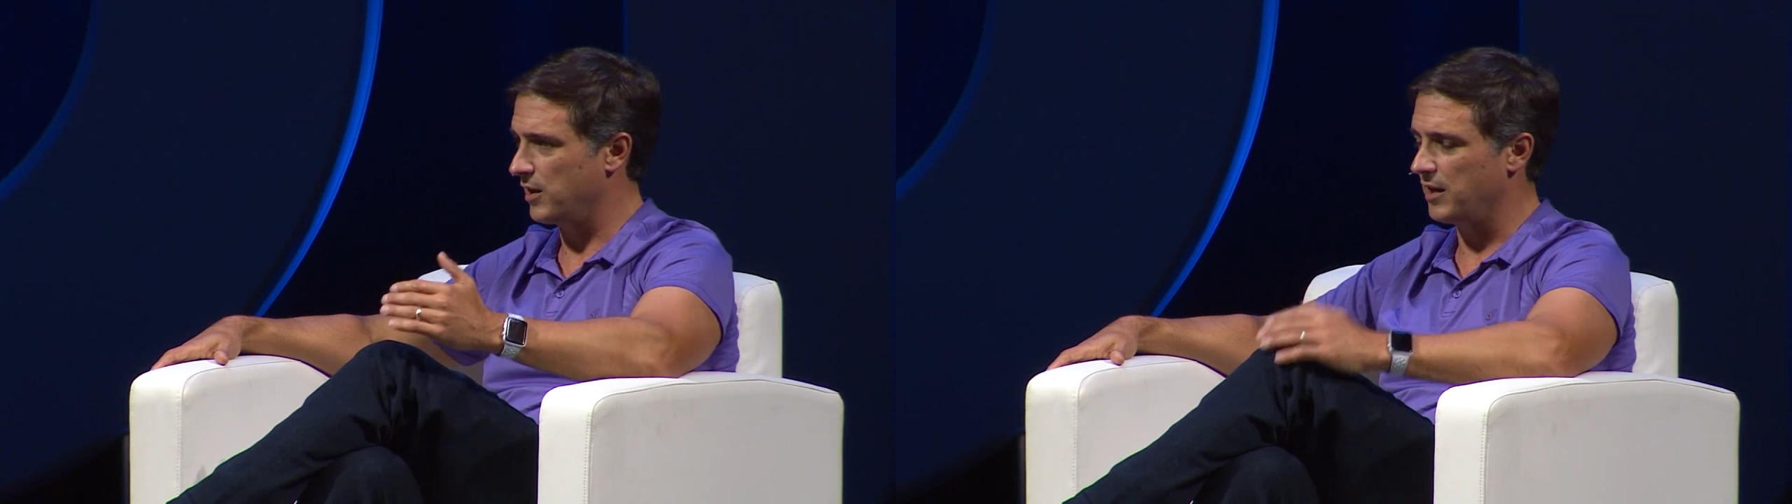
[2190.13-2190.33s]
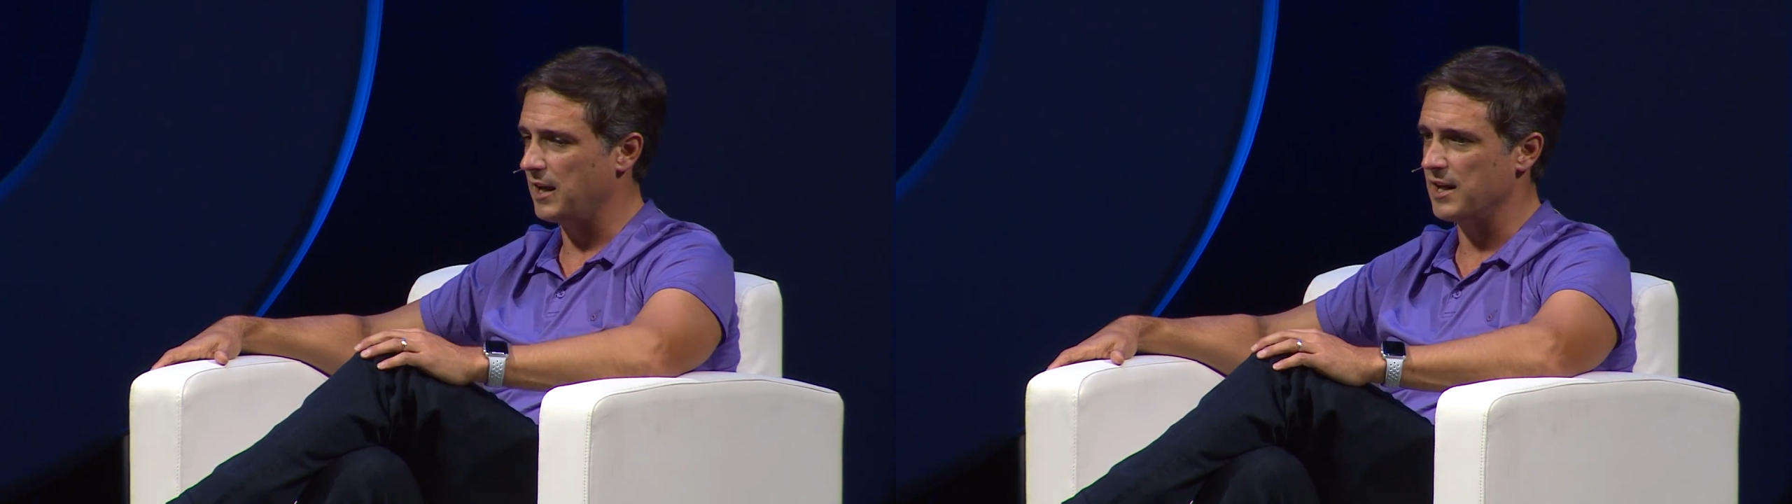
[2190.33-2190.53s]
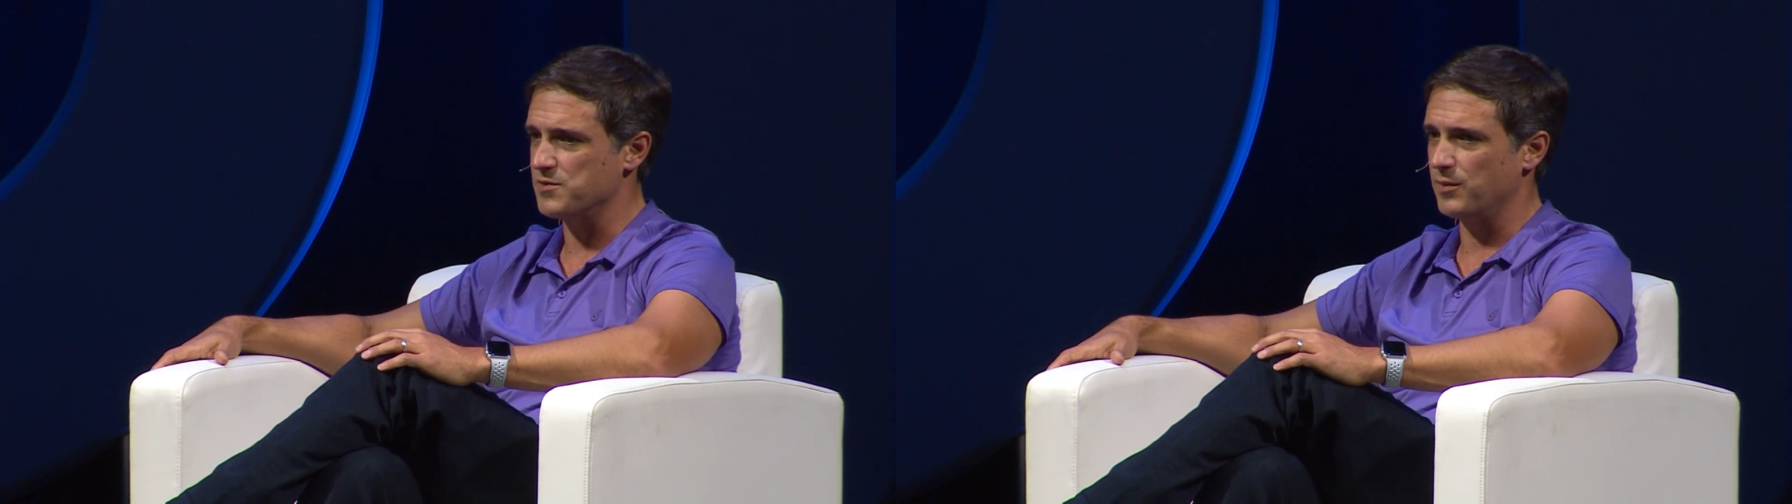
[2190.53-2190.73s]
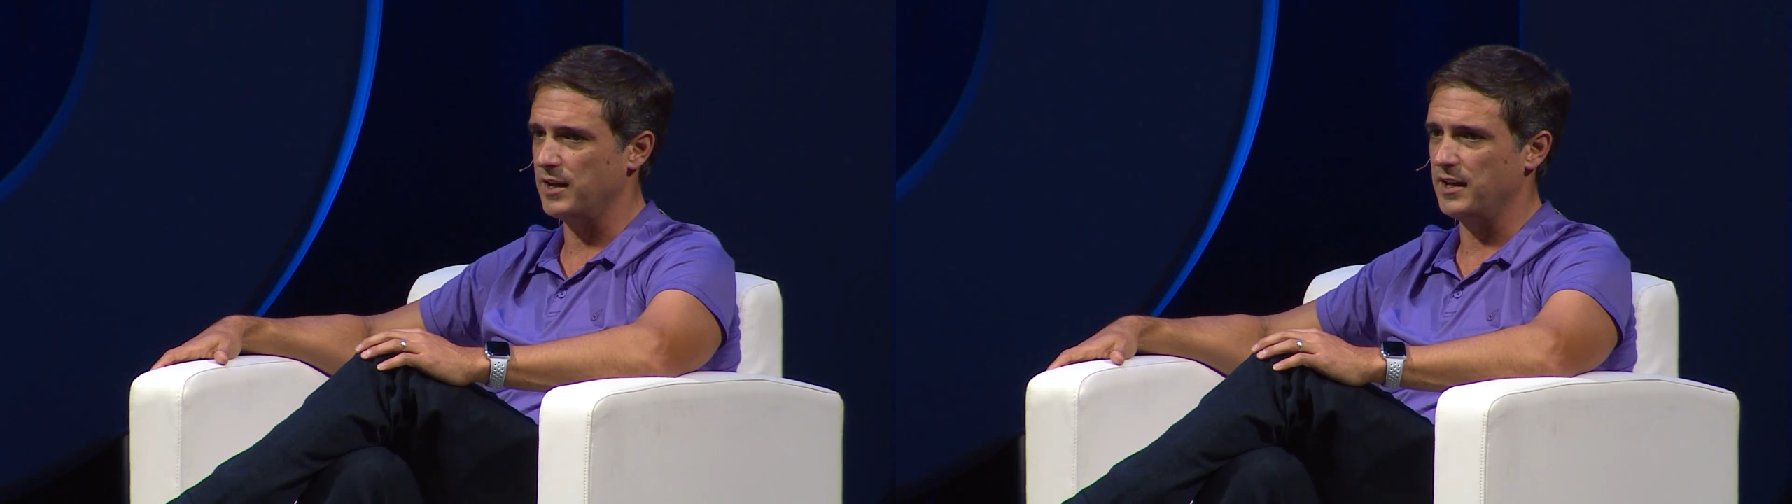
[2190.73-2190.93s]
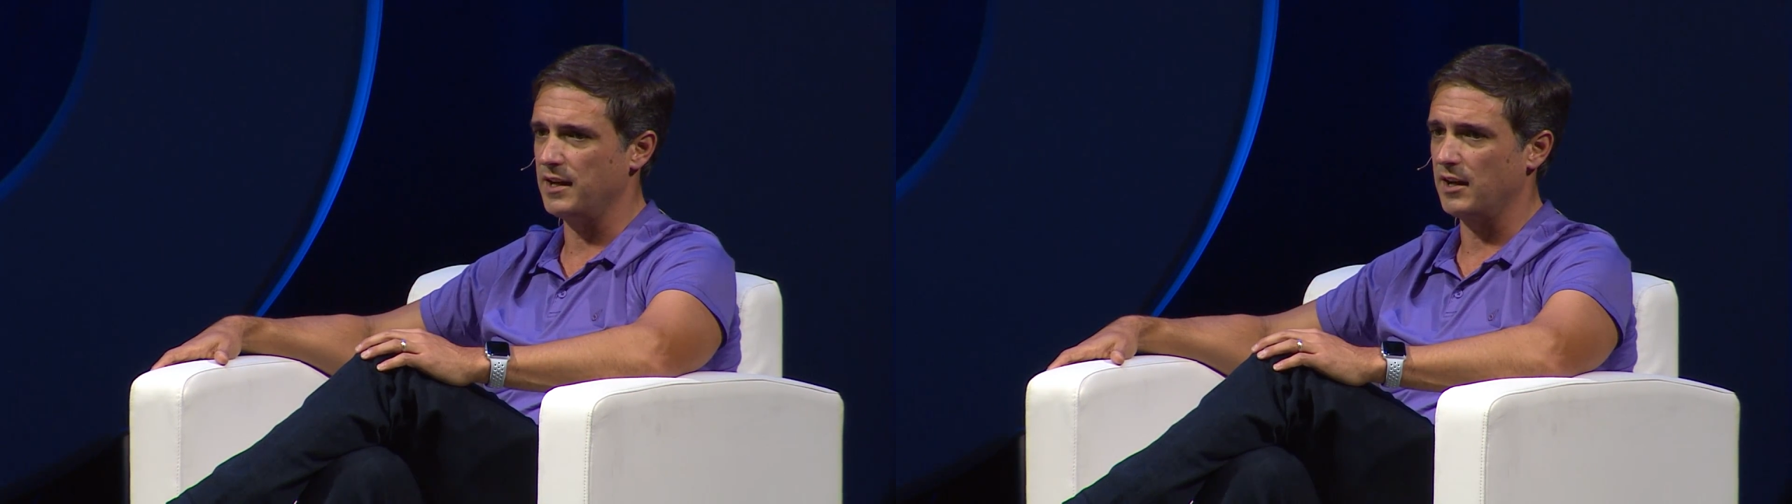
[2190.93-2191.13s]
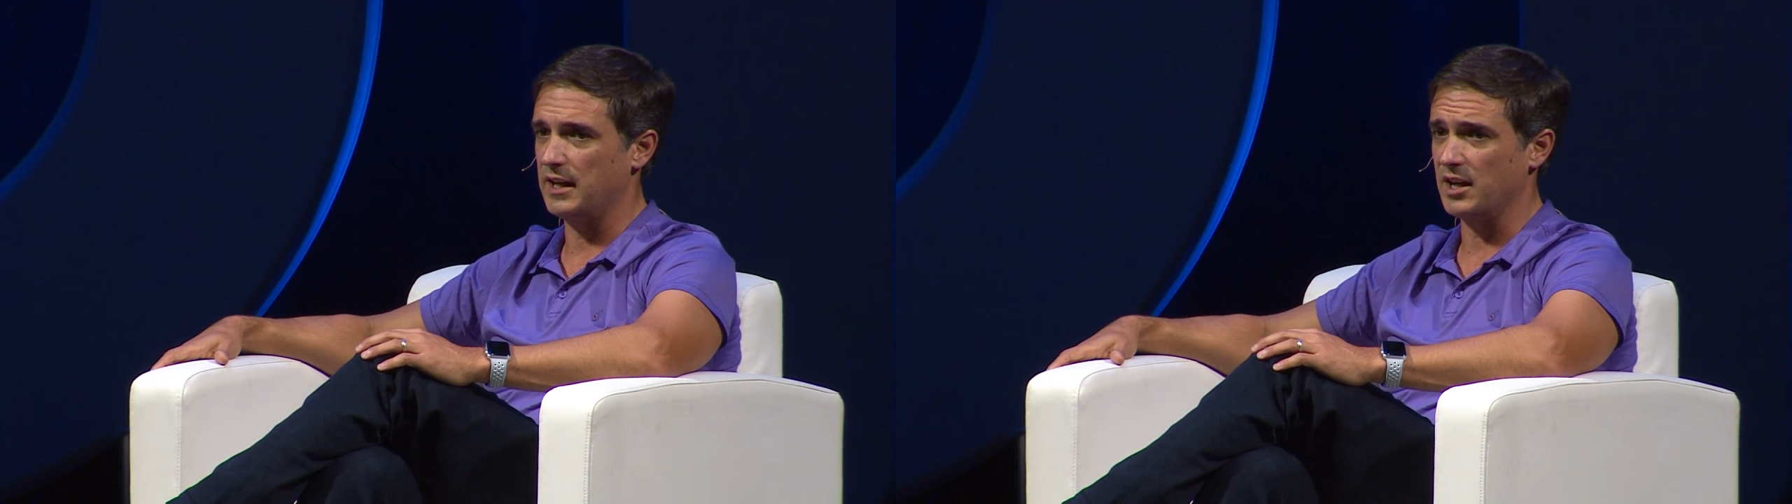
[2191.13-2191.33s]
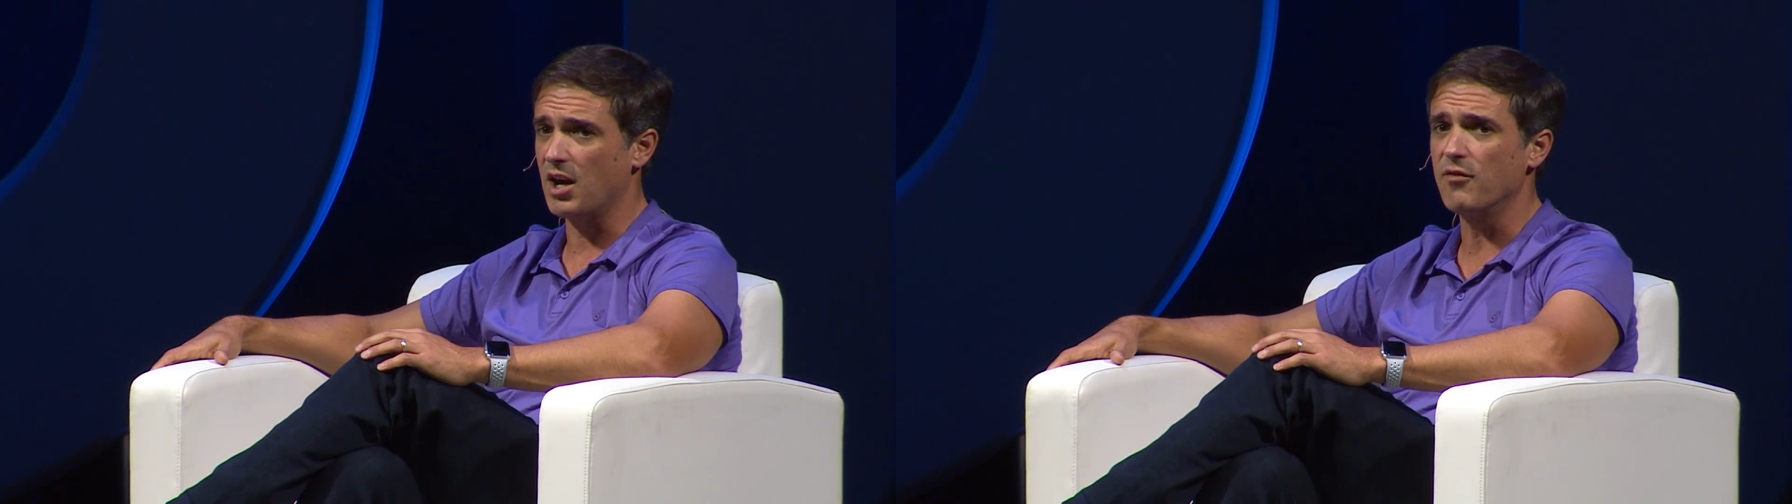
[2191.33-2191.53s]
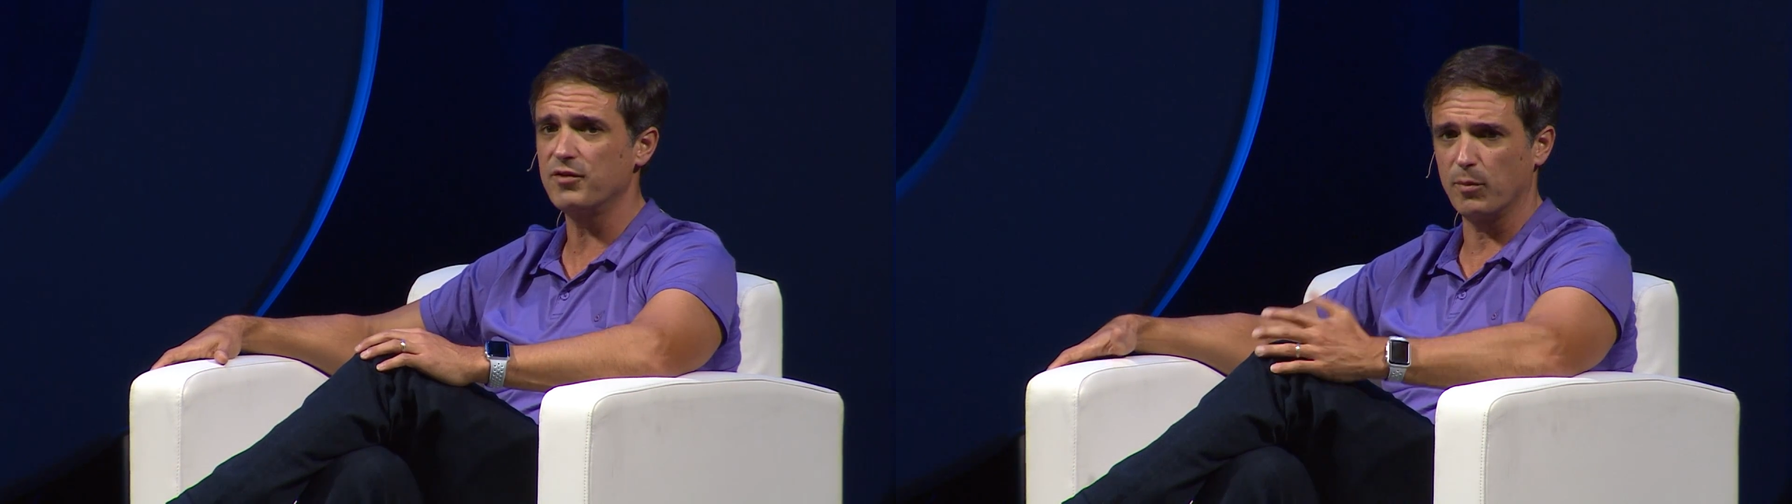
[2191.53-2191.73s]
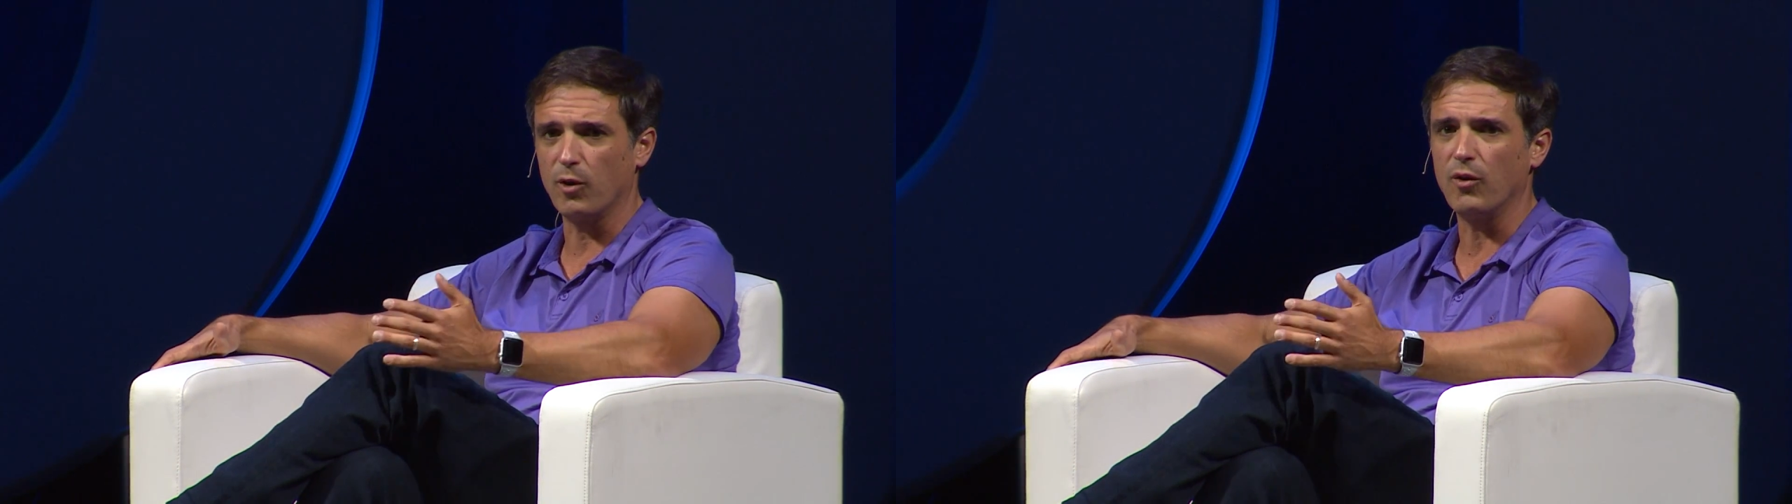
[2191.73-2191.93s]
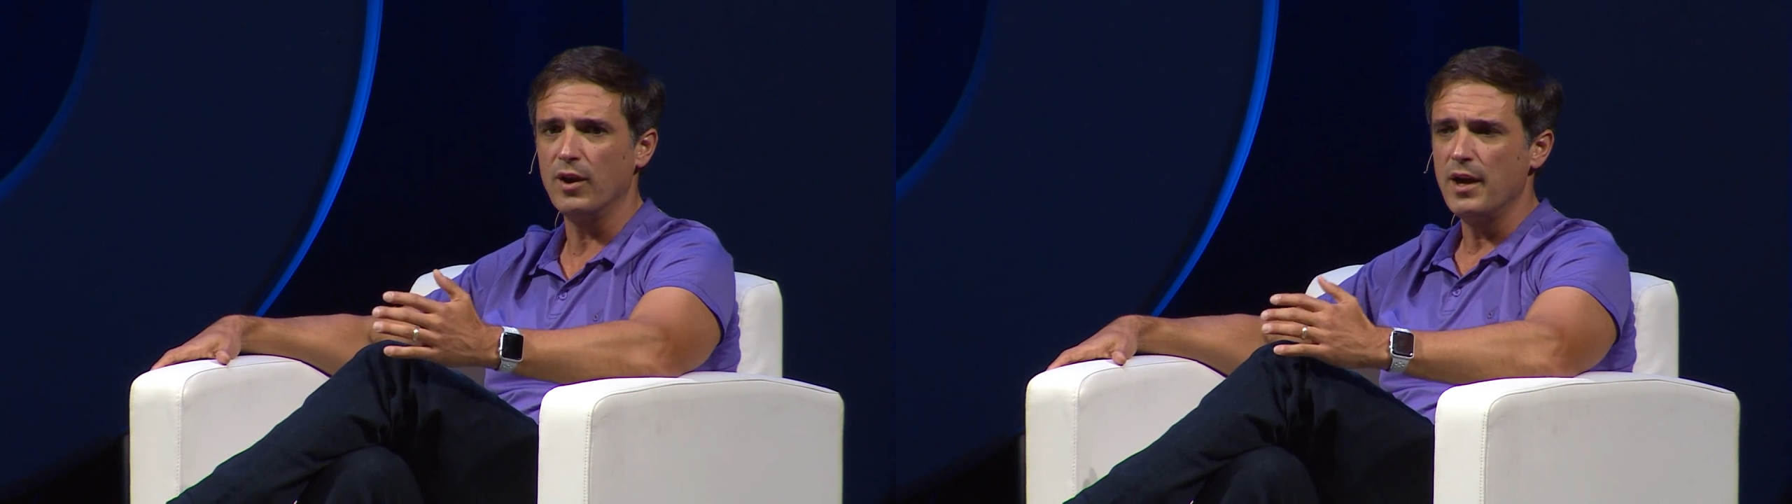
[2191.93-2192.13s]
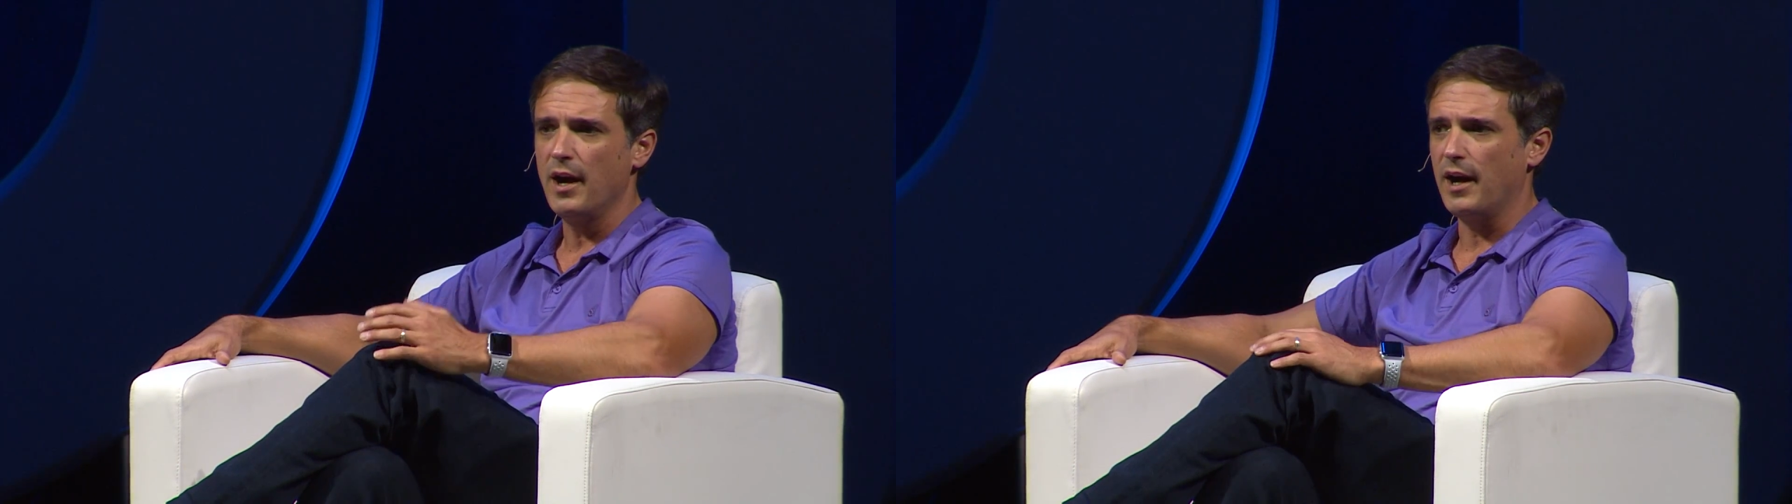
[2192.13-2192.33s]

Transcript: we get comfortable